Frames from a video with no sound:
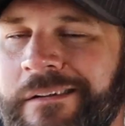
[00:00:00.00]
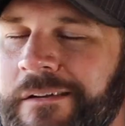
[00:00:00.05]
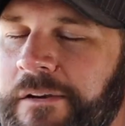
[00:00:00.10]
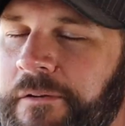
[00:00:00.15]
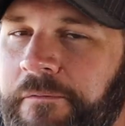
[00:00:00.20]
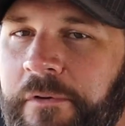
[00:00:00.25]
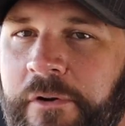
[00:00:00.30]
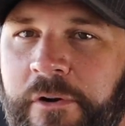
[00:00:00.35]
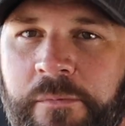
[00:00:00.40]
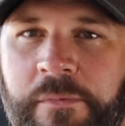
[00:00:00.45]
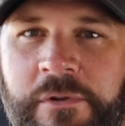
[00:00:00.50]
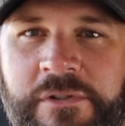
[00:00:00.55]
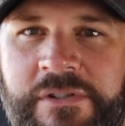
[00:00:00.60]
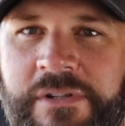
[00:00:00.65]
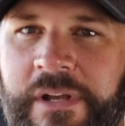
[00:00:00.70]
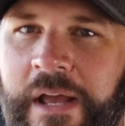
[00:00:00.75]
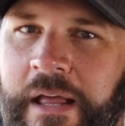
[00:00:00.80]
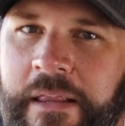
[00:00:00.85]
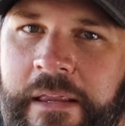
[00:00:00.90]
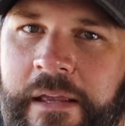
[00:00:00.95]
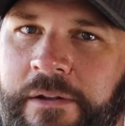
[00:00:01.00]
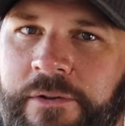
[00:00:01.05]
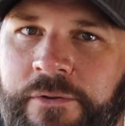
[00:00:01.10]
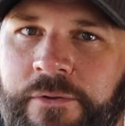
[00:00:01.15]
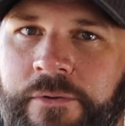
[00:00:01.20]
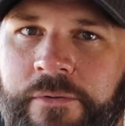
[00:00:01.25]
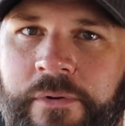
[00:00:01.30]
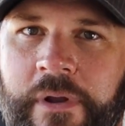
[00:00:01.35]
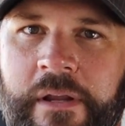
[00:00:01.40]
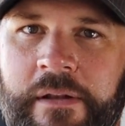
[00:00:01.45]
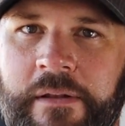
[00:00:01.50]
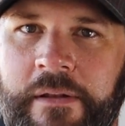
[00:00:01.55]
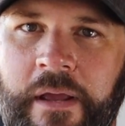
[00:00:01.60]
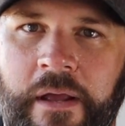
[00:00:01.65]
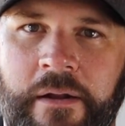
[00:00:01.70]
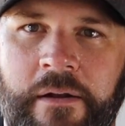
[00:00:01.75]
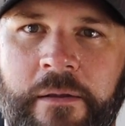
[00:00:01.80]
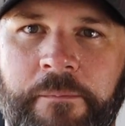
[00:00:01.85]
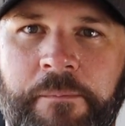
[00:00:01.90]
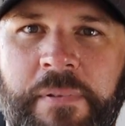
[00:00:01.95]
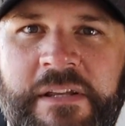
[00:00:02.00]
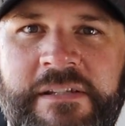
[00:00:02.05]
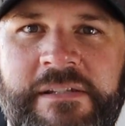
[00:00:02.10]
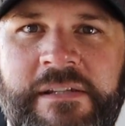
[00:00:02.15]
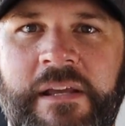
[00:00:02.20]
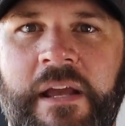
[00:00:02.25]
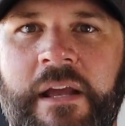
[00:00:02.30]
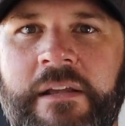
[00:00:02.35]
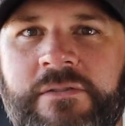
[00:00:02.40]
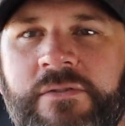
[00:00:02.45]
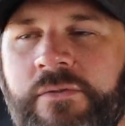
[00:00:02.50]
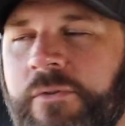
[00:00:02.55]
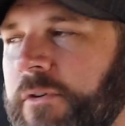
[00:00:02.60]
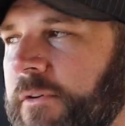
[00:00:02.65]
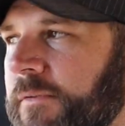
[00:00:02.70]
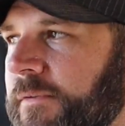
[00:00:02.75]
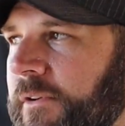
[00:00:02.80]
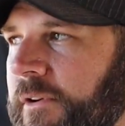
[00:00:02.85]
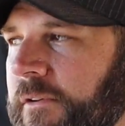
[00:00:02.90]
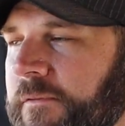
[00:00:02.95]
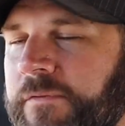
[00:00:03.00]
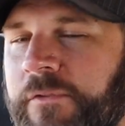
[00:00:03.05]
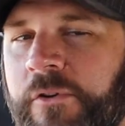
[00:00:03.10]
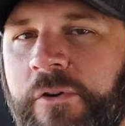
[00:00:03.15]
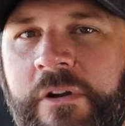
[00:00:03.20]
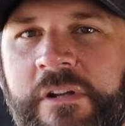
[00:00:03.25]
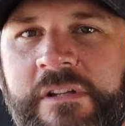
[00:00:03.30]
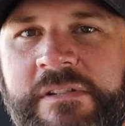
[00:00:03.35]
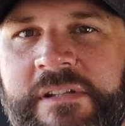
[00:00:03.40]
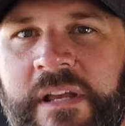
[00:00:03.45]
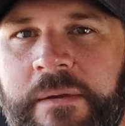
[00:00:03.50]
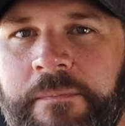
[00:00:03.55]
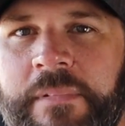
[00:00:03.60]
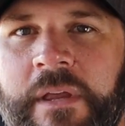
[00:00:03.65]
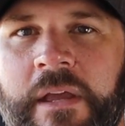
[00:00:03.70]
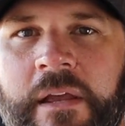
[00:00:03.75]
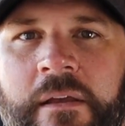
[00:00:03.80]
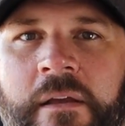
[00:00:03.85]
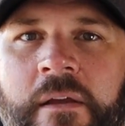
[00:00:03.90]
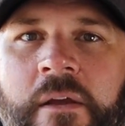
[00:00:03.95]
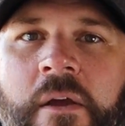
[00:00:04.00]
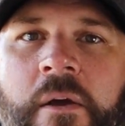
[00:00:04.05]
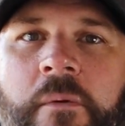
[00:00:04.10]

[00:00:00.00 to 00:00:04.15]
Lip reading: convertibles, yeah, they do great down on PCH. Or if you're in Florida, same thing.